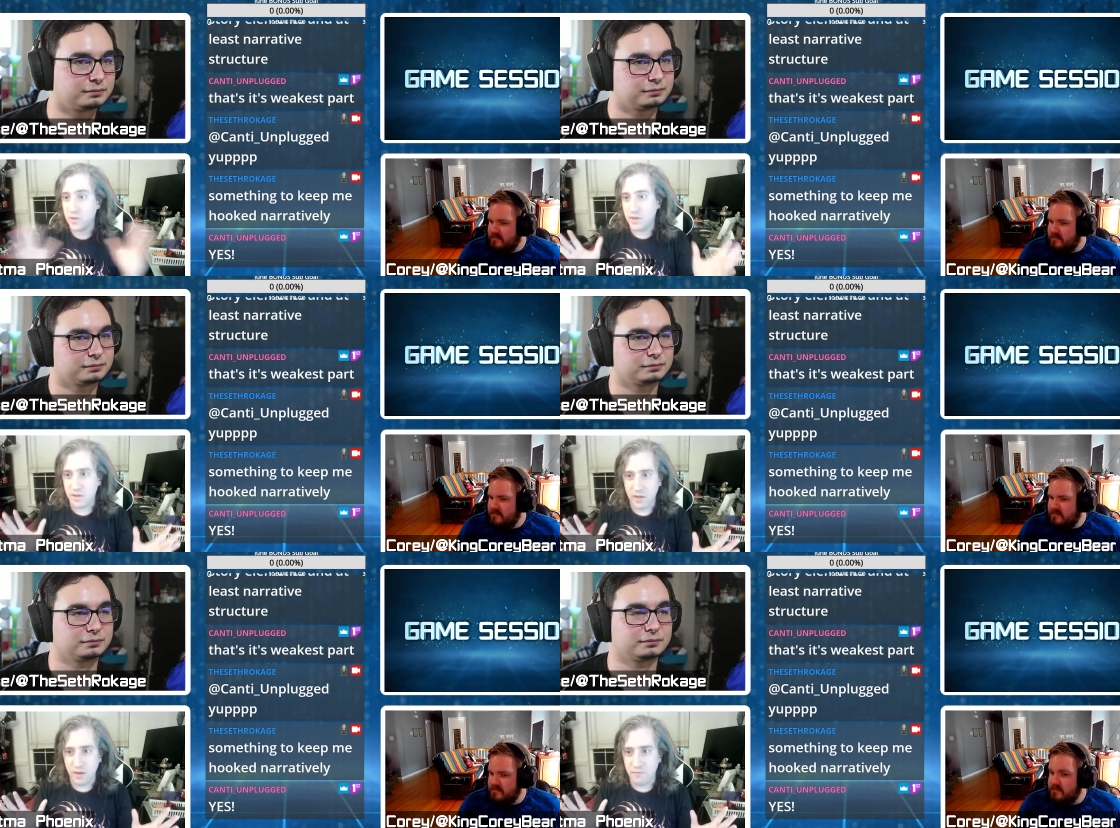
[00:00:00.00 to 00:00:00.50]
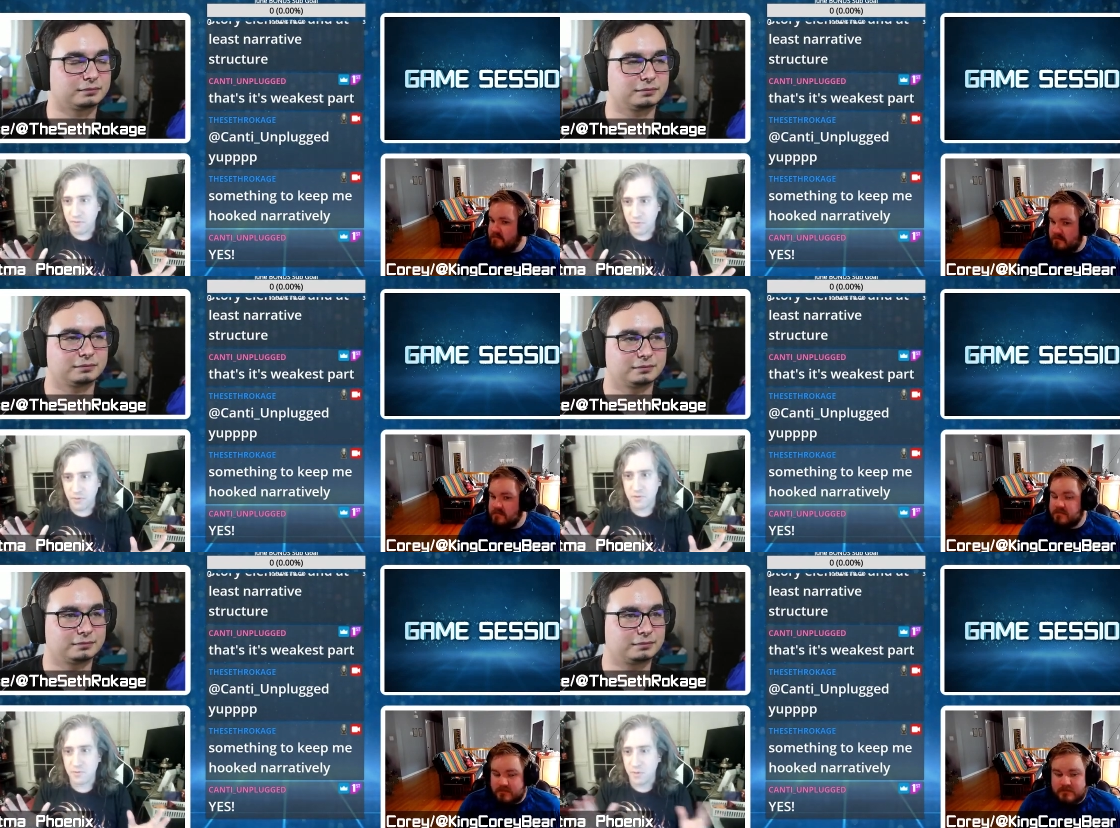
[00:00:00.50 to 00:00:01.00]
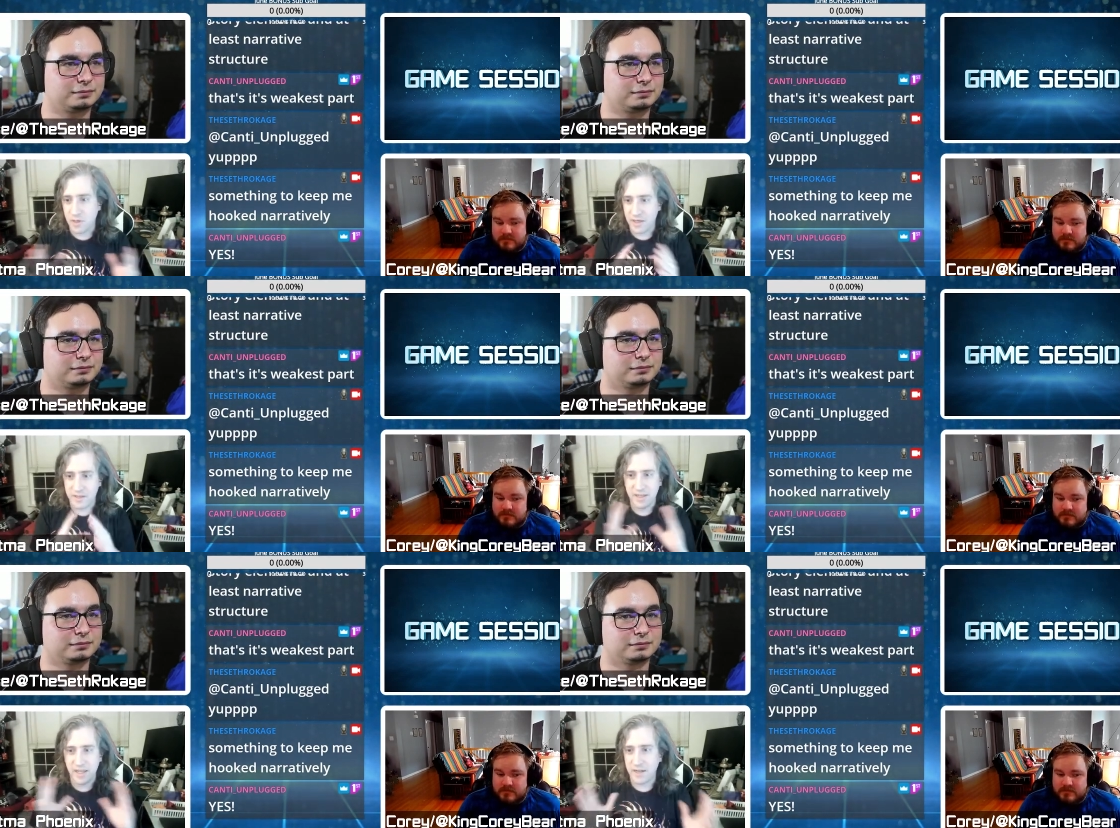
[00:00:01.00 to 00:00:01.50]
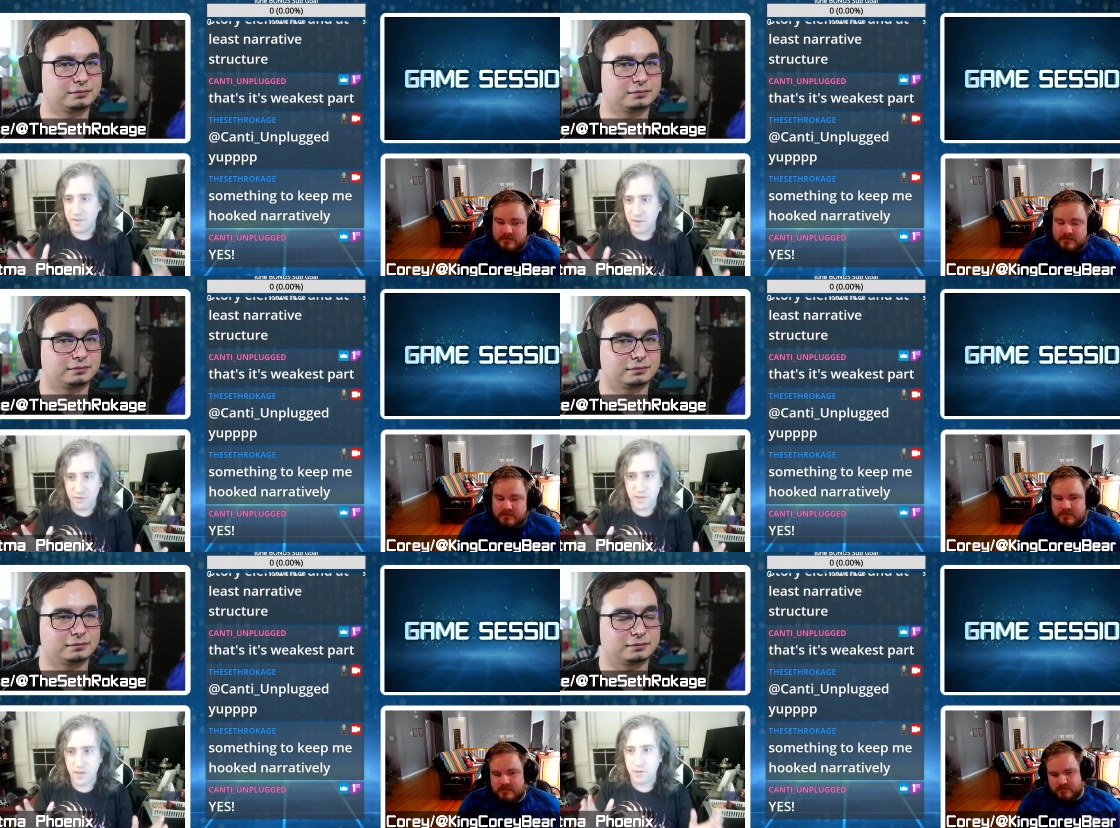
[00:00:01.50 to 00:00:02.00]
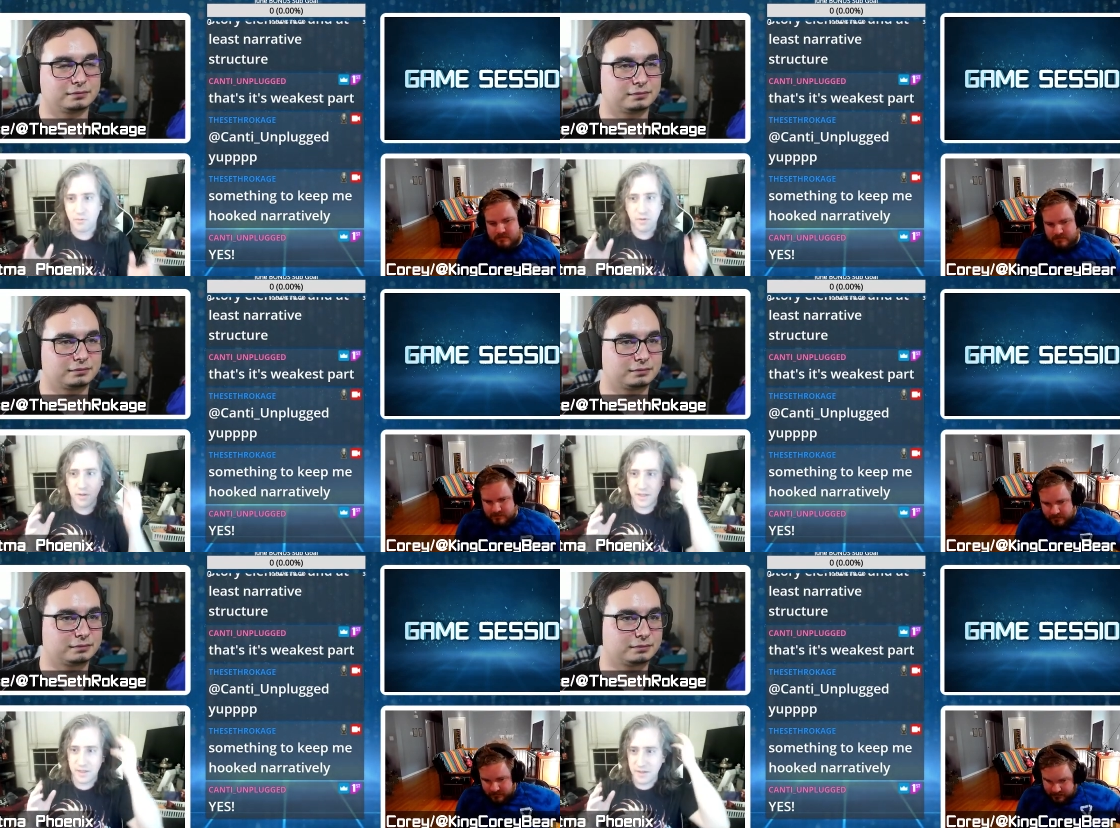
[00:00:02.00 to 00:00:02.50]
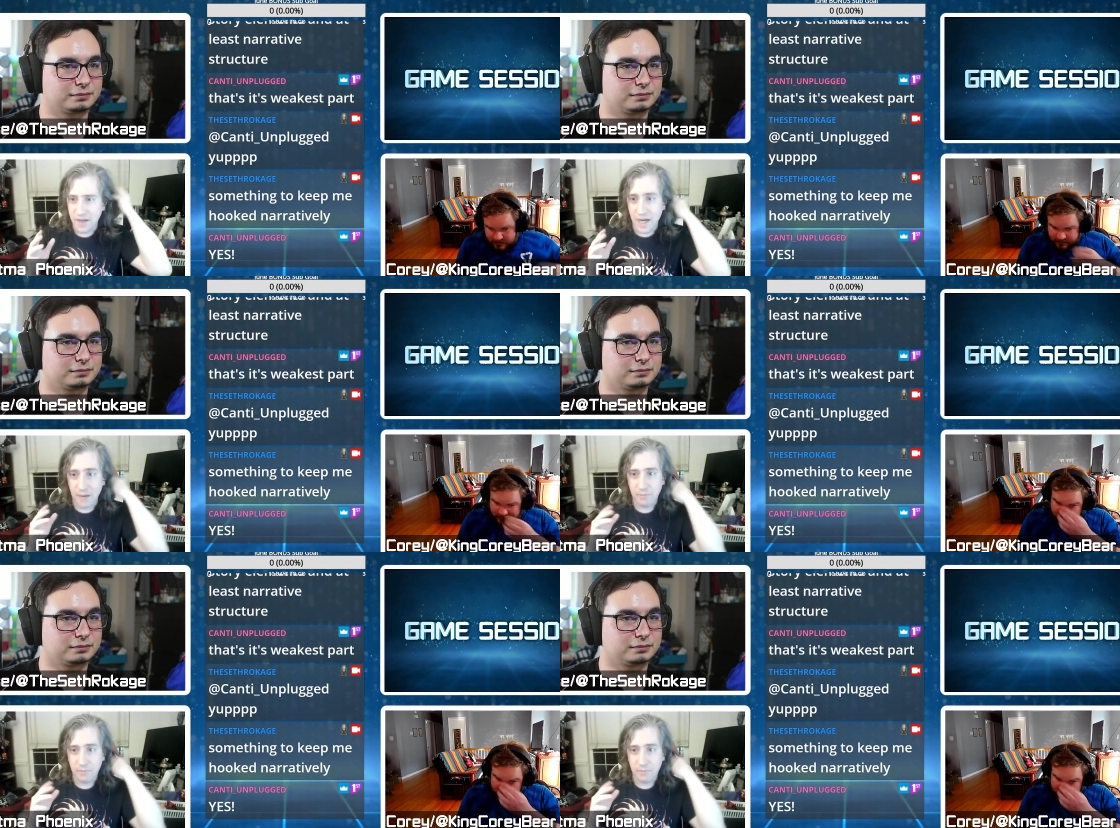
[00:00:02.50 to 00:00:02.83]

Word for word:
Speaker 1: loved the first one and getting their sequel and i'm